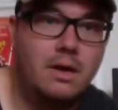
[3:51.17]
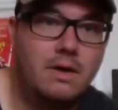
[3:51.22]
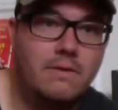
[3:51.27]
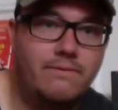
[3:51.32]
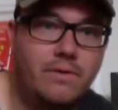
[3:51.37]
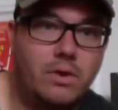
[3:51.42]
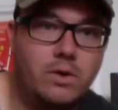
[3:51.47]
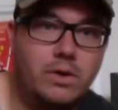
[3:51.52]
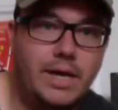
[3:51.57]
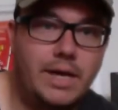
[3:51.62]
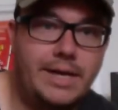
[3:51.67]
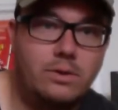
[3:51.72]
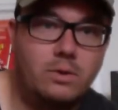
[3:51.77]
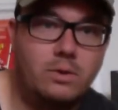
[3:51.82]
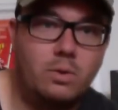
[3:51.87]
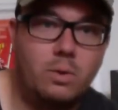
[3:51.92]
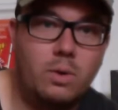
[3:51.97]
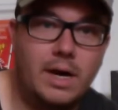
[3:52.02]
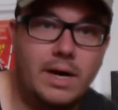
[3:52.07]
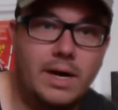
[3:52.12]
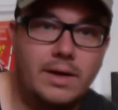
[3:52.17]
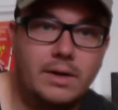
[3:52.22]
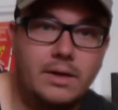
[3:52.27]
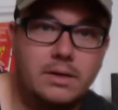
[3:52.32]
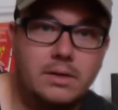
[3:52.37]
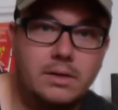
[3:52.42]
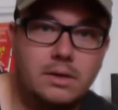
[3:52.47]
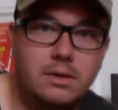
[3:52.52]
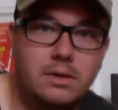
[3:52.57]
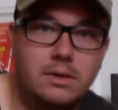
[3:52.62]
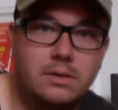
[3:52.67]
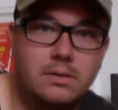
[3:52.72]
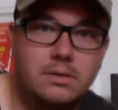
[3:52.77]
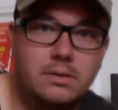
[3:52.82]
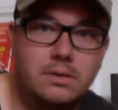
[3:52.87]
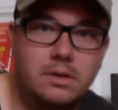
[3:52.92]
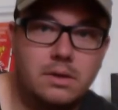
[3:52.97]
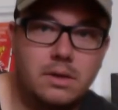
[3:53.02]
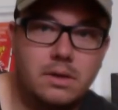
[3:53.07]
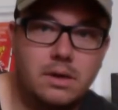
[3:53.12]
Volcano Choir.
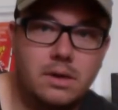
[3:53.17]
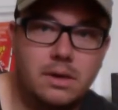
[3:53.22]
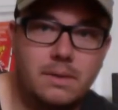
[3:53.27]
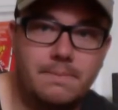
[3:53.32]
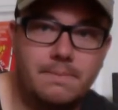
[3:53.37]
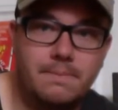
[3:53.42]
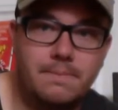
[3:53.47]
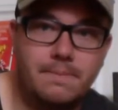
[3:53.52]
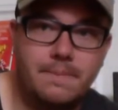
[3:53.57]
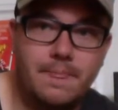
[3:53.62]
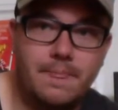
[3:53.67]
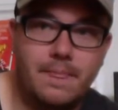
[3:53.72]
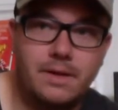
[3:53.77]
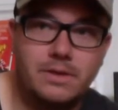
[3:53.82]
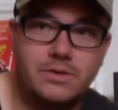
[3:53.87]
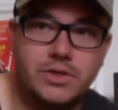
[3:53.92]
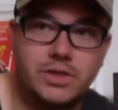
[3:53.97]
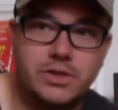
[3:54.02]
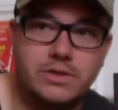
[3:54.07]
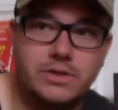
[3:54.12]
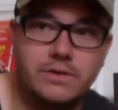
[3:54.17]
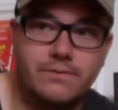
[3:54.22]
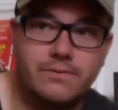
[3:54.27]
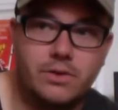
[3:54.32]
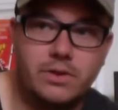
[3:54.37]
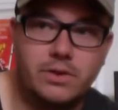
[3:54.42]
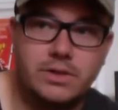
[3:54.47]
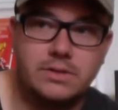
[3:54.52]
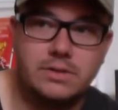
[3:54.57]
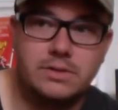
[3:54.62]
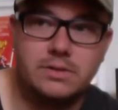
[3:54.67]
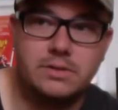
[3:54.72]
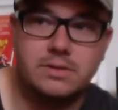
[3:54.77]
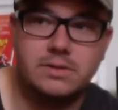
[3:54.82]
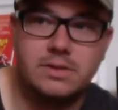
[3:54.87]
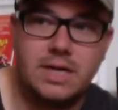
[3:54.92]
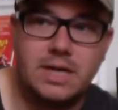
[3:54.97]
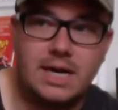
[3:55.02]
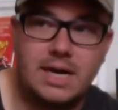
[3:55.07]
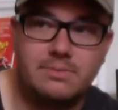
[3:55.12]
Justin Merman's
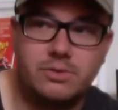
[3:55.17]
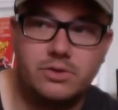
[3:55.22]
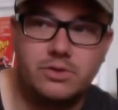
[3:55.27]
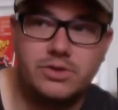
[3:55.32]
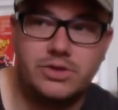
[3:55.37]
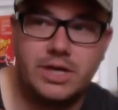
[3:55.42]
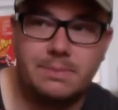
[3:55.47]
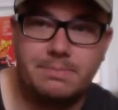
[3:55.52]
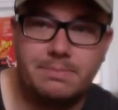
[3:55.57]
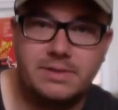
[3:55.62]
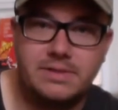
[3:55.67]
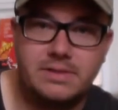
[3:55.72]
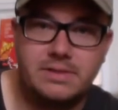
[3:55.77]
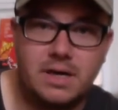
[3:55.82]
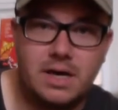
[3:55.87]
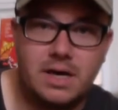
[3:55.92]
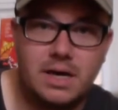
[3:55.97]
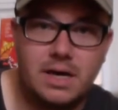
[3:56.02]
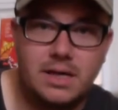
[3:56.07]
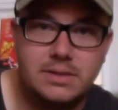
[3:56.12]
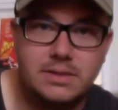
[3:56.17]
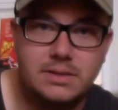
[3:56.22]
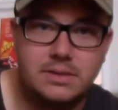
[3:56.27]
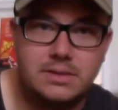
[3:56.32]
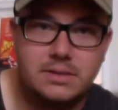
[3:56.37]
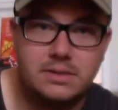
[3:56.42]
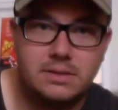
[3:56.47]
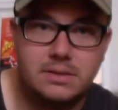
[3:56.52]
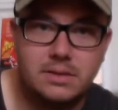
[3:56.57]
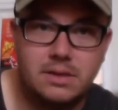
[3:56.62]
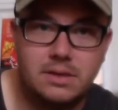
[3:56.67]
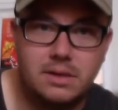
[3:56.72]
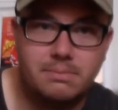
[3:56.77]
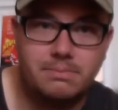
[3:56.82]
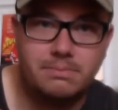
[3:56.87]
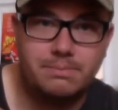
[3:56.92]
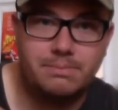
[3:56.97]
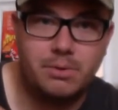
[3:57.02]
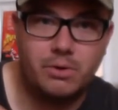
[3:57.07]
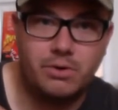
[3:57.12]
side project besides
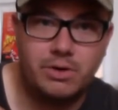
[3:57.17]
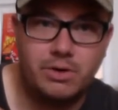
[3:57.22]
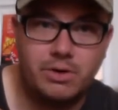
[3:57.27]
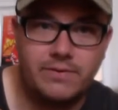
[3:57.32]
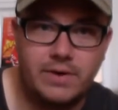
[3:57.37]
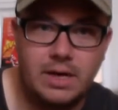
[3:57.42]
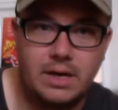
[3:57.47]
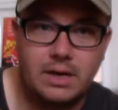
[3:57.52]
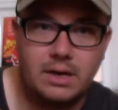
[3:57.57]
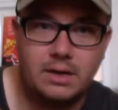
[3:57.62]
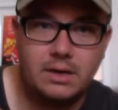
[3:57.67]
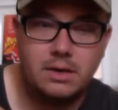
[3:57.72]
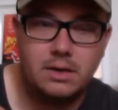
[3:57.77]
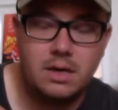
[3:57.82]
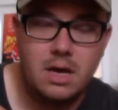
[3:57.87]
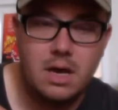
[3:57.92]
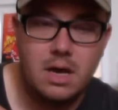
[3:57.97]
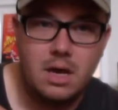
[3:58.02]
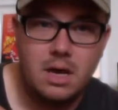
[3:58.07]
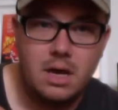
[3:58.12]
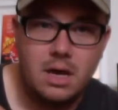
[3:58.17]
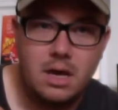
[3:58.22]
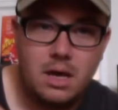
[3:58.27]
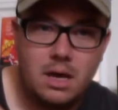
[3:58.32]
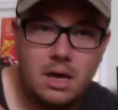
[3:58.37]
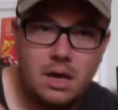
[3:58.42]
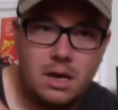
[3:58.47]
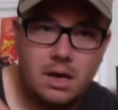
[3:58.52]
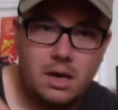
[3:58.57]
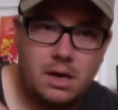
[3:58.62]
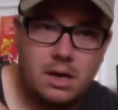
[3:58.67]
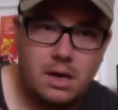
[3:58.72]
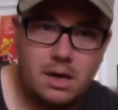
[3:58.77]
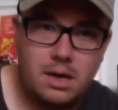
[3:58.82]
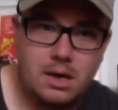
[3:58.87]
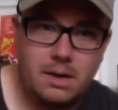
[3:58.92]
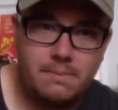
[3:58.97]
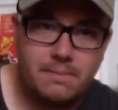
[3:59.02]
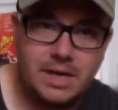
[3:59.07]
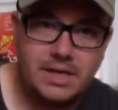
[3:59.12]
Bon Iver.
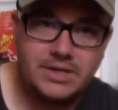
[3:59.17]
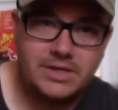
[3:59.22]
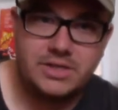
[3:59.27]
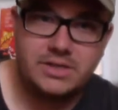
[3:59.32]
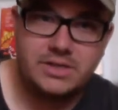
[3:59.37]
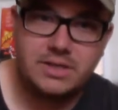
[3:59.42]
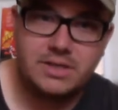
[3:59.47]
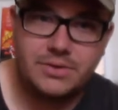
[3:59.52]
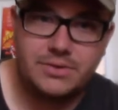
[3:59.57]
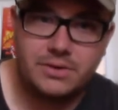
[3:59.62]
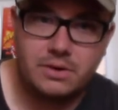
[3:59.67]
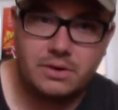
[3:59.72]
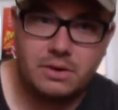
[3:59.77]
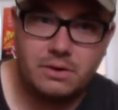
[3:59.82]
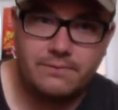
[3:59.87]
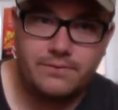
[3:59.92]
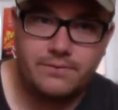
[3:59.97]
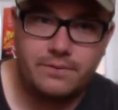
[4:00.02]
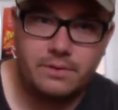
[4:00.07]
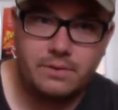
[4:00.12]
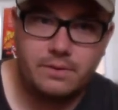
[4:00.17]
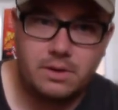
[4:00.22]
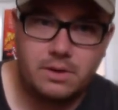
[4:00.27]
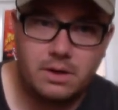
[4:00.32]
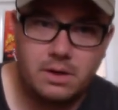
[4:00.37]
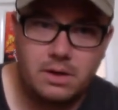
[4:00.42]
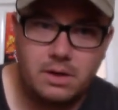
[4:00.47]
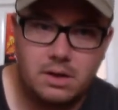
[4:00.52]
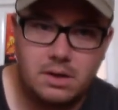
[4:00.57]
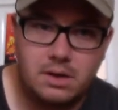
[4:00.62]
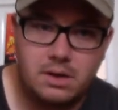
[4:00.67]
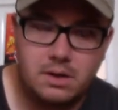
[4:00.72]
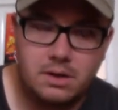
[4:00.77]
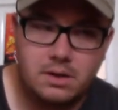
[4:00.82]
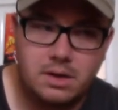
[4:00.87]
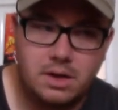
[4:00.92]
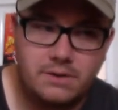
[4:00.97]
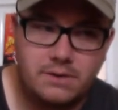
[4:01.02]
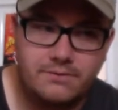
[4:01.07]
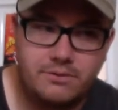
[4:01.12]
I just got the
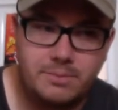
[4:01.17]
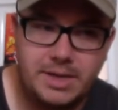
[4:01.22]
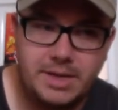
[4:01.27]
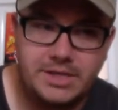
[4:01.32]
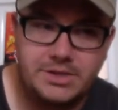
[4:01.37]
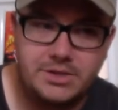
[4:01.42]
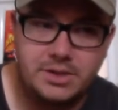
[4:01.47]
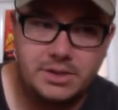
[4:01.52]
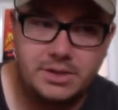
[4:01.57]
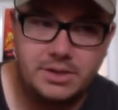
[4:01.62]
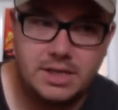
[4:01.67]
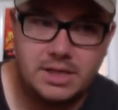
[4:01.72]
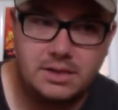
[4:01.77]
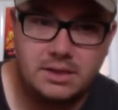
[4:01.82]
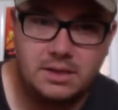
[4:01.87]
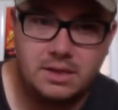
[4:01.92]
confirmation that